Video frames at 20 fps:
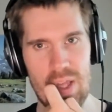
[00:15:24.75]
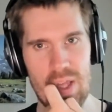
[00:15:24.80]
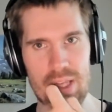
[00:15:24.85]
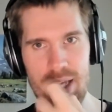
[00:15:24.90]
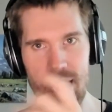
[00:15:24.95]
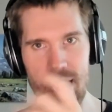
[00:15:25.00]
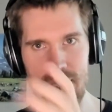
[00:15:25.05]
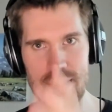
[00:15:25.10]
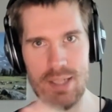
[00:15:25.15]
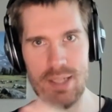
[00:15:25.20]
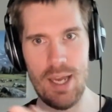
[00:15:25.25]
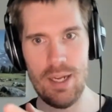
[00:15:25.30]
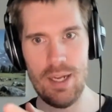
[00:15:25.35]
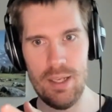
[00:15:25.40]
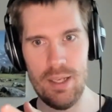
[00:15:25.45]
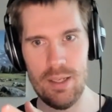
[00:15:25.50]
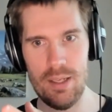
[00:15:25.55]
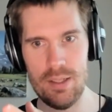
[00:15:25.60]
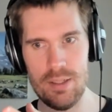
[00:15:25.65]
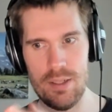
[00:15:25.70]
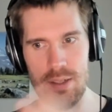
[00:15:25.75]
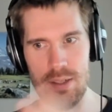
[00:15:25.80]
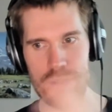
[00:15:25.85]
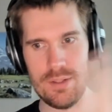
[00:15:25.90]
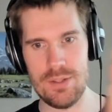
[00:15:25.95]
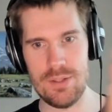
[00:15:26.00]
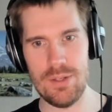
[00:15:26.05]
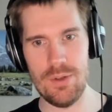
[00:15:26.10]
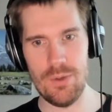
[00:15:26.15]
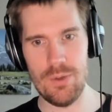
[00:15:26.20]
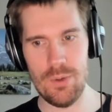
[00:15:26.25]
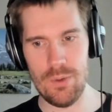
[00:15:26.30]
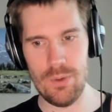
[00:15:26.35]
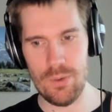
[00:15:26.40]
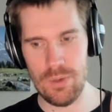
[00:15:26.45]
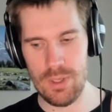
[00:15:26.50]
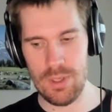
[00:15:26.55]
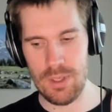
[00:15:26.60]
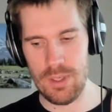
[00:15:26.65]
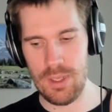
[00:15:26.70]
getting data in
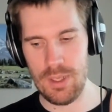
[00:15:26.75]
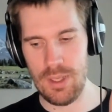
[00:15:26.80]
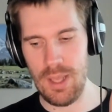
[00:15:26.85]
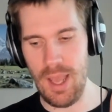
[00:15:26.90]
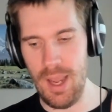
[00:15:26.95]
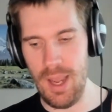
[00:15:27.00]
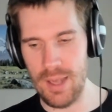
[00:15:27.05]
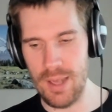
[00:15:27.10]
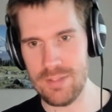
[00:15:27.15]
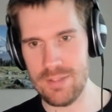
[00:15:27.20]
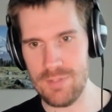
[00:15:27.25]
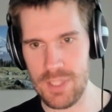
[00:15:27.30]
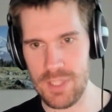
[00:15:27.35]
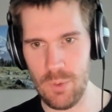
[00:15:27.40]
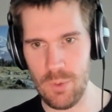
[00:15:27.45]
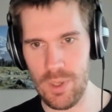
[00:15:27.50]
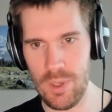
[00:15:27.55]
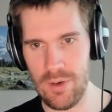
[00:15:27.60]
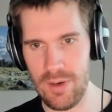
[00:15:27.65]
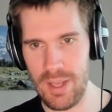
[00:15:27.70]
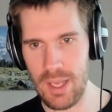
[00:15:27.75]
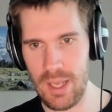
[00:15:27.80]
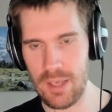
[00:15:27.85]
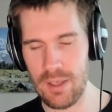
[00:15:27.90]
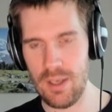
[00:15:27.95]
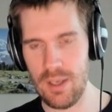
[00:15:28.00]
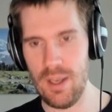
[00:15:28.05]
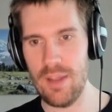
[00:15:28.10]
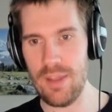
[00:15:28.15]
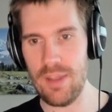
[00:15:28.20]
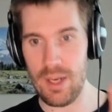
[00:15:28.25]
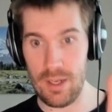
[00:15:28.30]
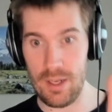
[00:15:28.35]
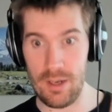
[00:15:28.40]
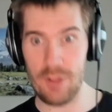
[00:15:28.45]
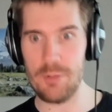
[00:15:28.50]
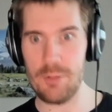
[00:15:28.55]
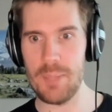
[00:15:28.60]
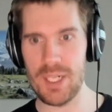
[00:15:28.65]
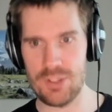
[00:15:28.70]
to actively querying, and then
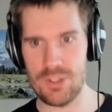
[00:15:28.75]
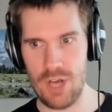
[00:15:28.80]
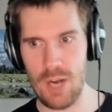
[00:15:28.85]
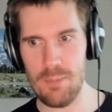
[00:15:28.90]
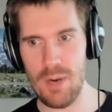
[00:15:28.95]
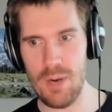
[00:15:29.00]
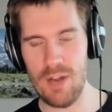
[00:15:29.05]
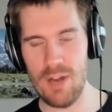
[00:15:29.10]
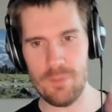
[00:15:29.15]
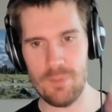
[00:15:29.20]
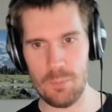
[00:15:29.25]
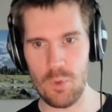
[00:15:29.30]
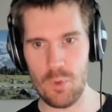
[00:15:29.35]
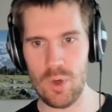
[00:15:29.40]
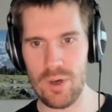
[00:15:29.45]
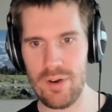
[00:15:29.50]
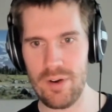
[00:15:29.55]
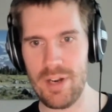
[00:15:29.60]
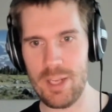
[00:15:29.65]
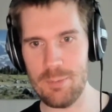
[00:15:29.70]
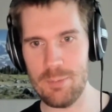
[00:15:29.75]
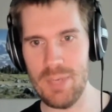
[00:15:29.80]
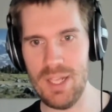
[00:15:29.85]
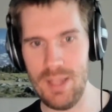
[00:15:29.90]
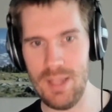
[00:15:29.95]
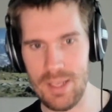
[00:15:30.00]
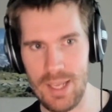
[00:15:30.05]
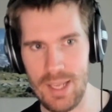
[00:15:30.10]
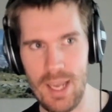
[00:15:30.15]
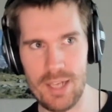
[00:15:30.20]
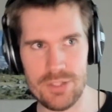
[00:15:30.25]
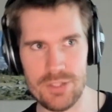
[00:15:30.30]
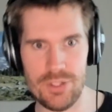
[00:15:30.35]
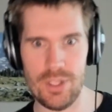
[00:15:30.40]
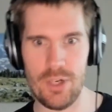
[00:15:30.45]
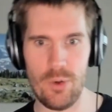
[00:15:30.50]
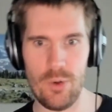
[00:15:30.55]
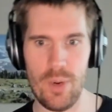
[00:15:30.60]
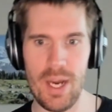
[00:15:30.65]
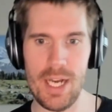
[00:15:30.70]
another big drop off from querying, but like
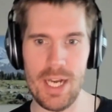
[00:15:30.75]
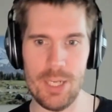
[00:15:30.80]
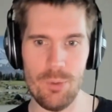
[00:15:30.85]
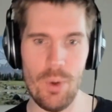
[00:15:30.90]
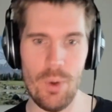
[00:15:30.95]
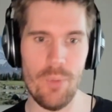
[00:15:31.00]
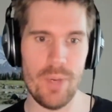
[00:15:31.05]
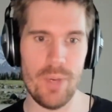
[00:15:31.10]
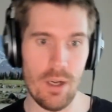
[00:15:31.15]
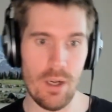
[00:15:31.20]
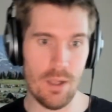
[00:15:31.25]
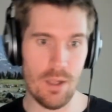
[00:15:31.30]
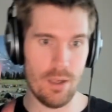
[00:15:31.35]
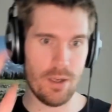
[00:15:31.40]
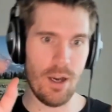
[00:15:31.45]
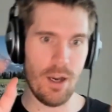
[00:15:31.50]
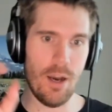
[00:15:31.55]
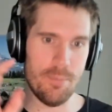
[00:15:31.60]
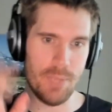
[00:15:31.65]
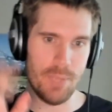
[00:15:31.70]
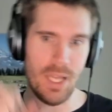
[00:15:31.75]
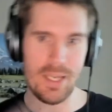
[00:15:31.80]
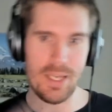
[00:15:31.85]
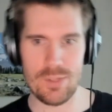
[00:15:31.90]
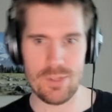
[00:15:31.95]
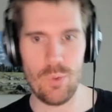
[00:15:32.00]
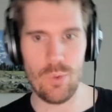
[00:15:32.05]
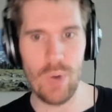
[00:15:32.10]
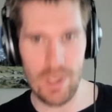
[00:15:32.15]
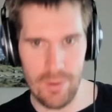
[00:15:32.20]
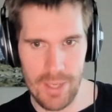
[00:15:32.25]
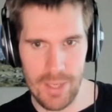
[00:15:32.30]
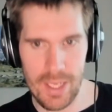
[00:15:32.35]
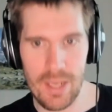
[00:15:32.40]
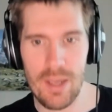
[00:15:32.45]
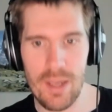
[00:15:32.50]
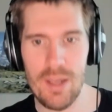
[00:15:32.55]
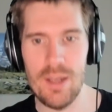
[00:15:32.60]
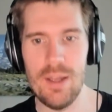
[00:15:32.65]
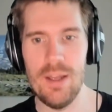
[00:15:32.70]
actually creating what we call a complex query.
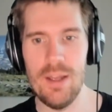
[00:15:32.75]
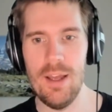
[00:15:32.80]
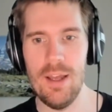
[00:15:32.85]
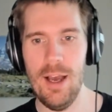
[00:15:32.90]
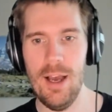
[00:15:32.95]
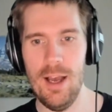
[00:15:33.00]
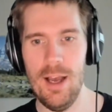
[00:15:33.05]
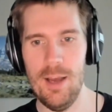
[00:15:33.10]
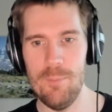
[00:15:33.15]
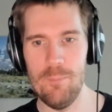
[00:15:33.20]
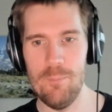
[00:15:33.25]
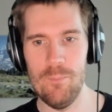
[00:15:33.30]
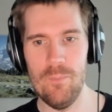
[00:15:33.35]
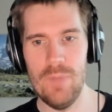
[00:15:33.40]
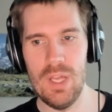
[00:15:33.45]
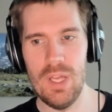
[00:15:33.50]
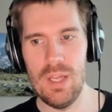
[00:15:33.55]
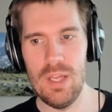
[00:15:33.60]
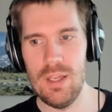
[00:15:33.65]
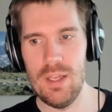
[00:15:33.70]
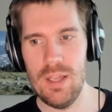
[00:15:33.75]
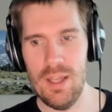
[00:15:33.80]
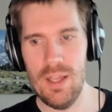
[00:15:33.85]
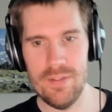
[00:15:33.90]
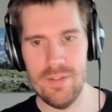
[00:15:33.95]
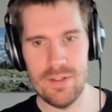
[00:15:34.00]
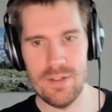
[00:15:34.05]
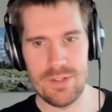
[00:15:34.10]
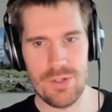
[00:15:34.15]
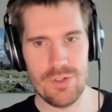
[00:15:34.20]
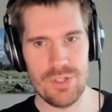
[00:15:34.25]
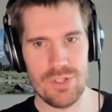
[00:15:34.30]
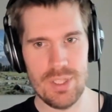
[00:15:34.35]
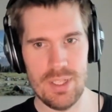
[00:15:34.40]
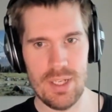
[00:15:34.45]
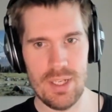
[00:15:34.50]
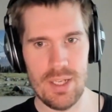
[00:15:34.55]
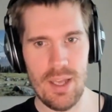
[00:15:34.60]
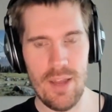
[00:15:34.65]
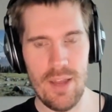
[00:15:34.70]
Um, and there's
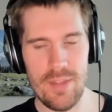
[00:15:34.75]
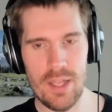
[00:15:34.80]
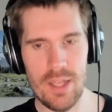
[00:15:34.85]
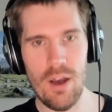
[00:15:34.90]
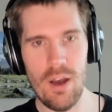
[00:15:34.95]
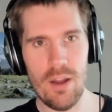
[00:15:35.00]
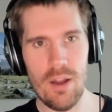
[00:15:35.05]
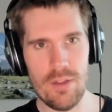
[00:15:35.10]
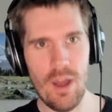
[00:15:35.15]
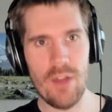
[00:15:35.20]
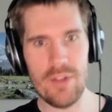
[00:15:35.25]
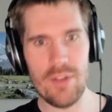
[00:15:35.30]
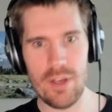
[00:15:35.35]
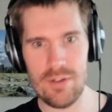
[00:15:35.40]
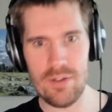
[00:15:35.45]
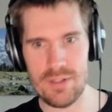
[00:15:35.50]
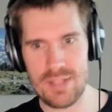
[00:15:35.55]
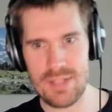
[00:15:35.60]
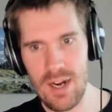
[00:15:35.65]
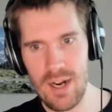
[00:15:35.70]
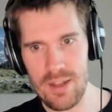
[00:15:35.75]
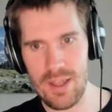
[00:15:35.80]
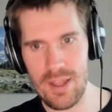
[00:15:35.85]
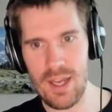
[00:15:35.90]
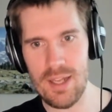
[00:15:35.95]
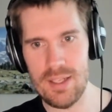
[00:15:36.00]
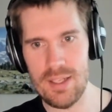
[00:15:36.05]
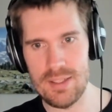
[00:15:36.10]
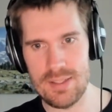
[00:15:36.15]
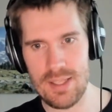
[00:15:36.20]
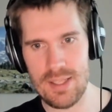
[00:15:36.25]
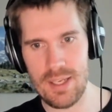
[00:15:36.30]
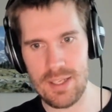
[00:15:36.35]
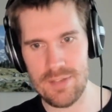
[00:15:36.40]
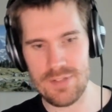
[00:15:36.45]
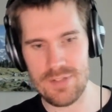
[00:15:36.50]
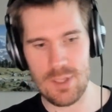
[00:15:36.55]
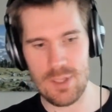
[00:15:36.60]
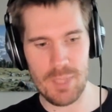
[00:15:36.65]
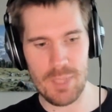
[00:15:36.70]
usually, and then on the other side of that is like
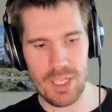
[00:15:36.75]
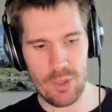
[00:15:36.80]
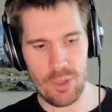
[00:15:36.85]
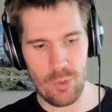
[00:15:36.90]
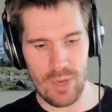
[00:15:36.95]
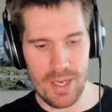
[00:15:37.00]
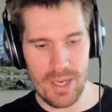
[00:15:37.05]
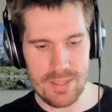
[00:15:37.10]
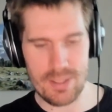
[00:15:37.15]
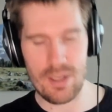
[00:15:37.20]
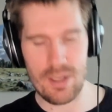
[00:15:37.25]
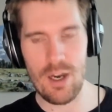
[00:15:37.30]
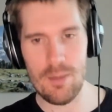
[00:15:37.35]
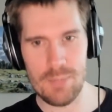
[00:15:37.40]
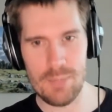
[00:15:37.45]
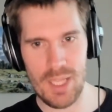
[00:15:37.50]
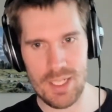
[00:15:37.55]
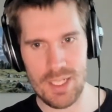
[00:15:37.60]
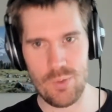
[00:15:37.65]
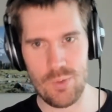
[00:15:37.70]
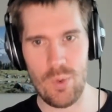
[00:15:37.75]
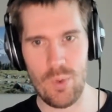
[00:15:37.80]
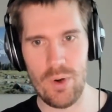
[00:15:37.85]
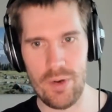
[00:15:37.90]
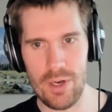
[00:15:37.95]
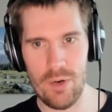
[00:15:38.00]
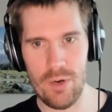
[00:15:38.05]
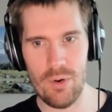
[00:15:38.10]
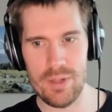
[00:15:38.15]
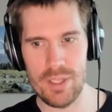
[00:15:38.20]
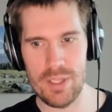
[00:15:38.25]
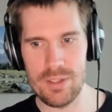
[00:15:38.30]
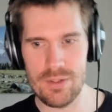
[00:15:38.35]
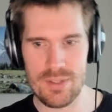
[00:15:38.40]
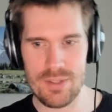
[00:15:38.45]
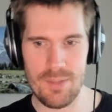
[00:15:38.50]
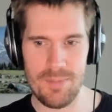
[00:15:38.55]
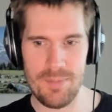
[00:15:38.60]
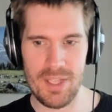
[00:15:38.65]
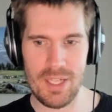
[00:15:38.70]
if somebody creates a complex query or they do
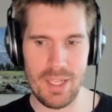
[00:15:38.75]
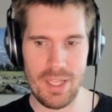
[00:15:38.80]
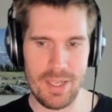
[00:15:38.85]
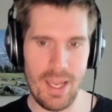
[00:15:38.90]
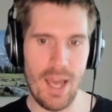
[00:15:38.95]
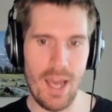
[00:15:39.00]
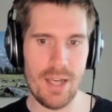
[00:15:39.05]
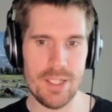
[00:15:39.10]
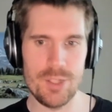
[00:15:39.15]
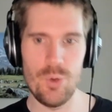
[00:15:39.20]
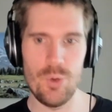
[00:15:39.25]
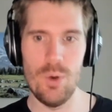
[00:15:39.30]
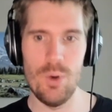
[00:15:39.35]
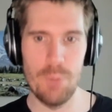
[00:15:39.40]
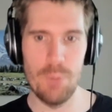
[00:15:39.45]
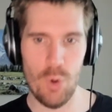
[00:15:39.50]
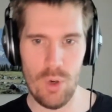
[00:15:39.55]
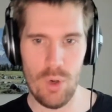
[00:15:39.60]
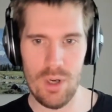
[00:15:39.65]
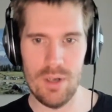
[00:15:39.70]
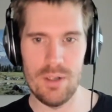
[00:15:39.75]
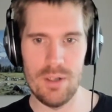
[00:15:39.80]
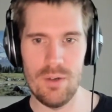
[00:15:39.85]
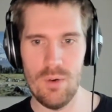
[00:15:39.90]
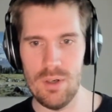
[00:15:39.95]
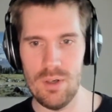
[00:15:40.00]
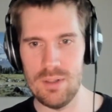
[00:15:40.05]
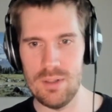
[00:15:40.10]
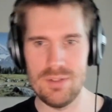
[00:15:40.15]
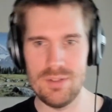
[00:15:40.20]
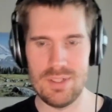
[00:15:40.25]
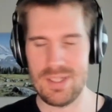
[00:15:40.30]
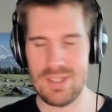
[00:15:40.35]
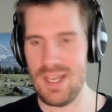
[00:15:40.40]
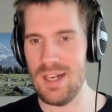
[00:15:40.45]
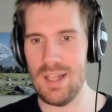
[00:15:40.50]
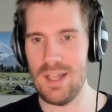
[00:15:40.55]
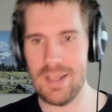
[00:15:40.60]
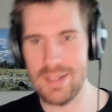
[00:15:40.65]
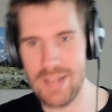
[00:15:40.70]
something like add it to a board or just
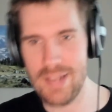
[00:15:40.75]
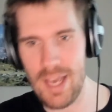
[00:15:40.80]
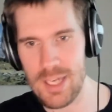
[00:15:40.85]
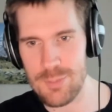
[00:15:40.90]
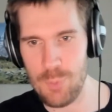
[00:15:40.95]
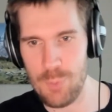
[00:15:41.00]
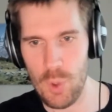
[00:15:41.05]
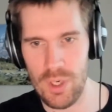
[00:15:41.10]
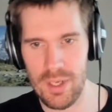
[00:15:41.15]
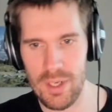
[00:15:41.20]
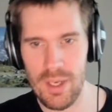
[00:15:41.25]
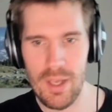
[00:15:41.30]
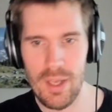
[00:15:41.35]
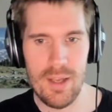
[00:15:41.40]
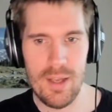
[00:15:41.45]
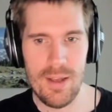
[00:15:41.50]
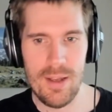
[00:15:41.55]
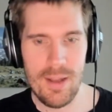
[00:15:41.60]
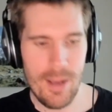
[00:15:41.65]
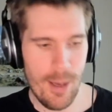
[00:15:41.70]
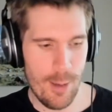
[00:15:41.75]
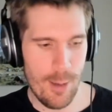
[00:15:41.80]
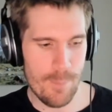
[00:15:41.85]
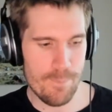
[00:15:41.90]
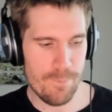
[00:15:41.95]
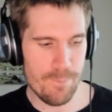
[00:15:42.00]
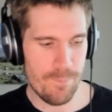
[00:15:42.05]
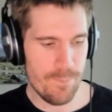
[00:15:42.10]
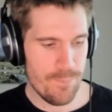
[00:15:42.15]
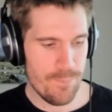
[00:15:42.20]
kind of like a dashboard, um,